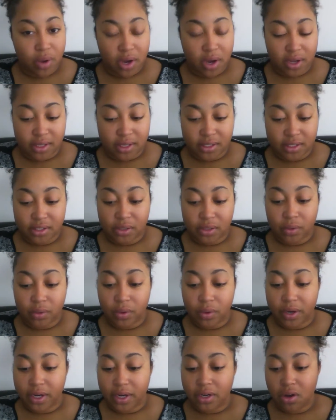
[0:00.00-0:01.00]
was, the
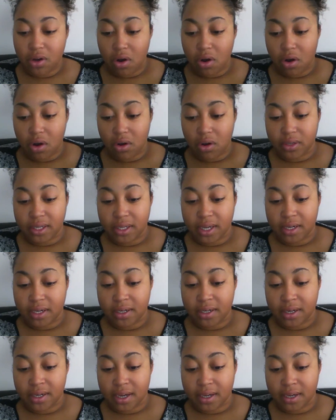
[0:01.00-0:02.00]
Lord had called
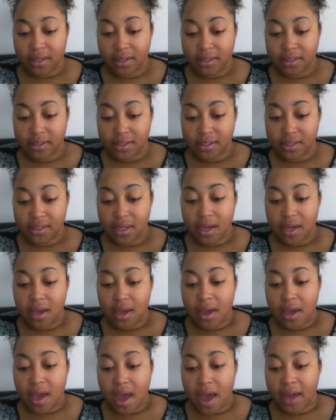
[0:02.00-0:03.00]
Ananias
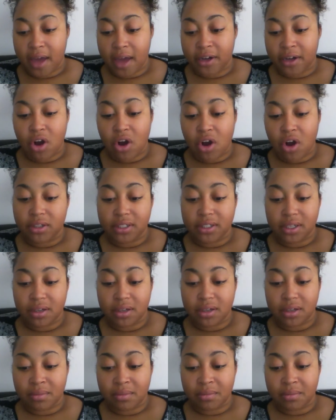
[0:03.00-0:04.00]
and called
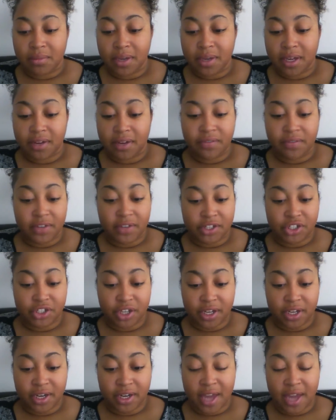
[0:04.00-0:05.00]
him in a
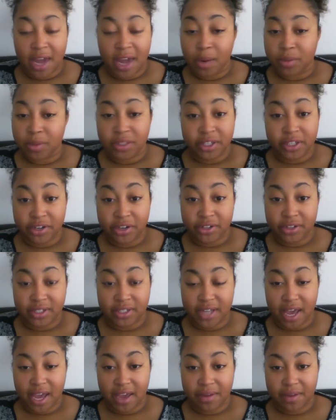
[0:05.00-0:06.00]
vision, and it was clear as
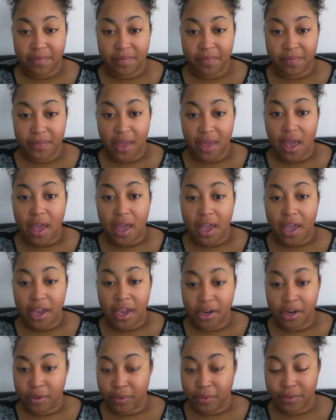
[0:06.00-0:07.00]
day.
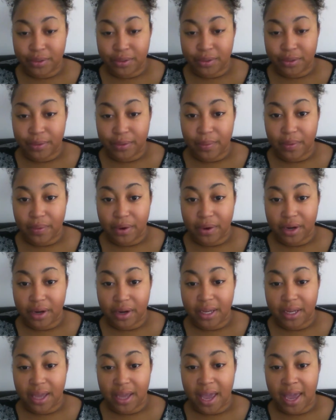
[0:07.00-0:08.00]
He knew it was the
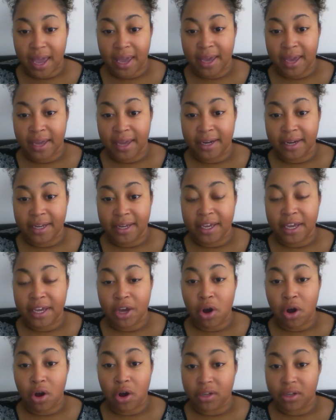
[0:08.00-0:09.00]
Lord, and
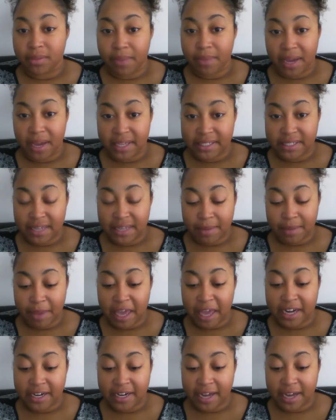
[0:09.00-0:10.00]
he called him by his name,
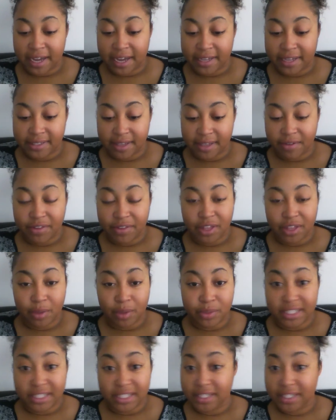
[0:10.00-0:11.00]
Ananias. Everything
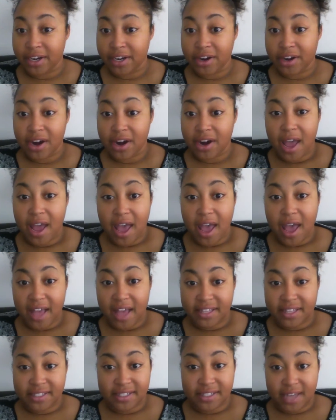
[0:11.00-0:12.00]
was clear
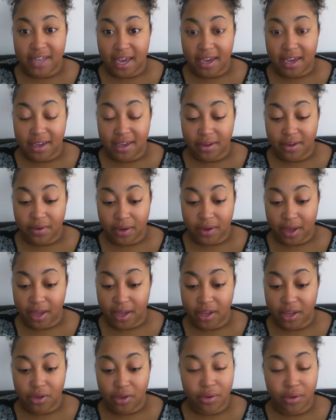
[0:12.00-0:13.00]
as day.
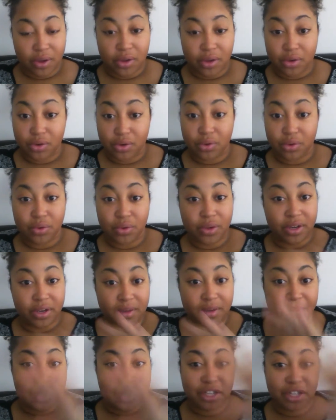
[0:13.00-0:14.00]
Okay, you you
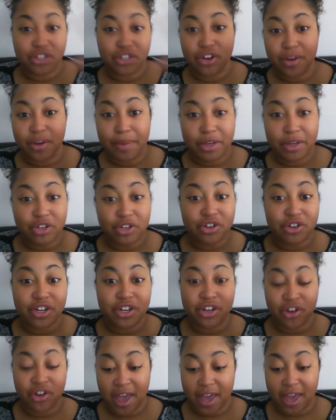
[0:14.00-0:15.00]
can picture it, picture it
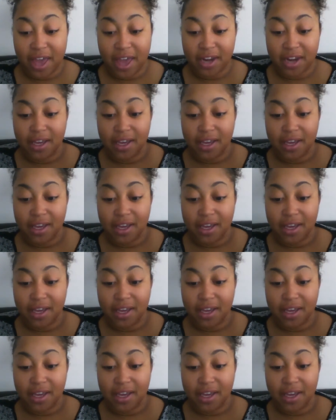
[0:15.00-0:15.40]
in your head.